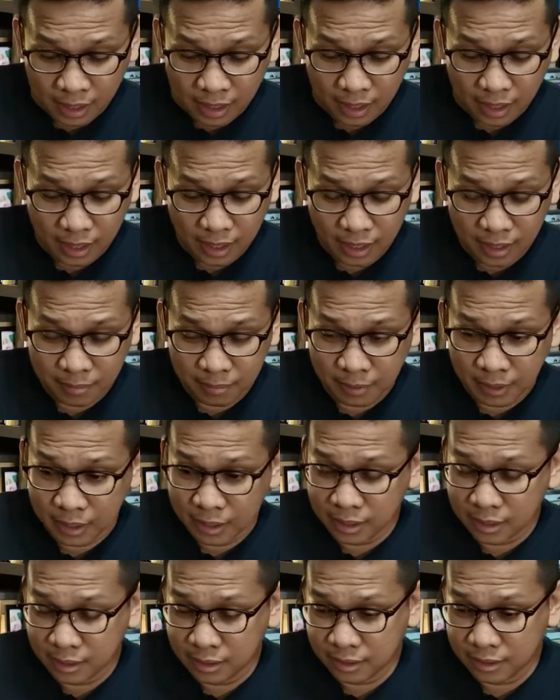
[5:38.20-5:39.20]
I
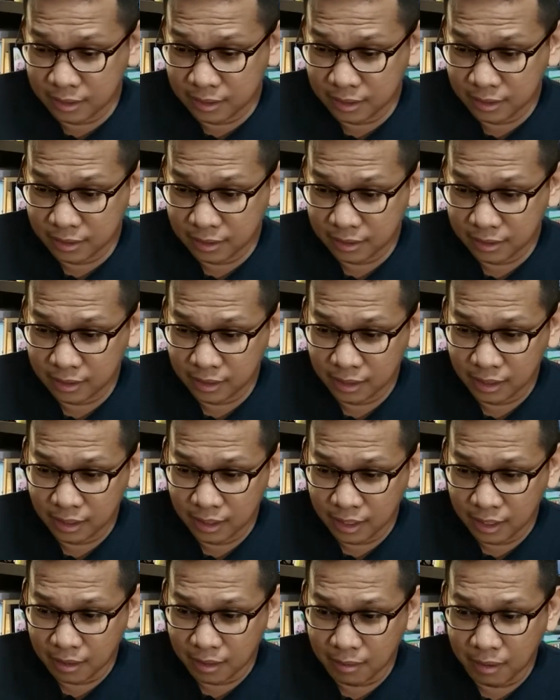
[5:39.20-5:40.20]

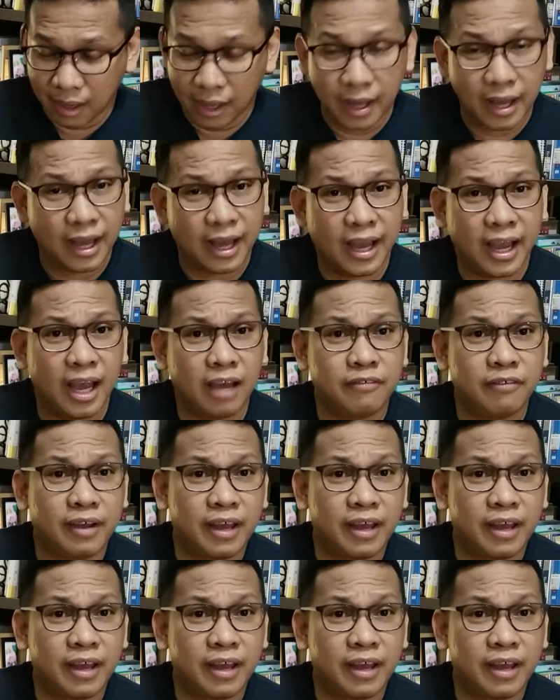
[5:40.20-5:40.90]
have